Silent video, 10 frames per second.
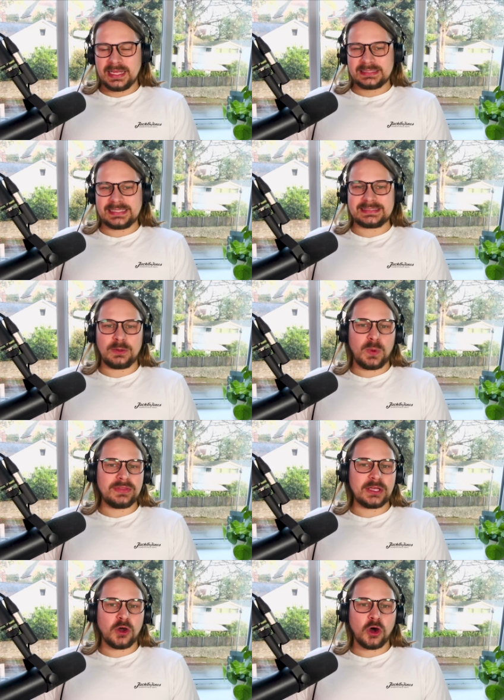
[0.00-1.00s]
says that when
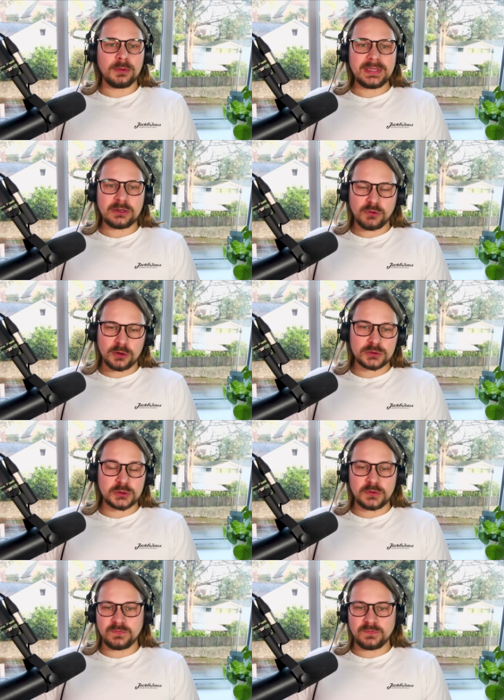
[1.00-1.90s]
the economy grows too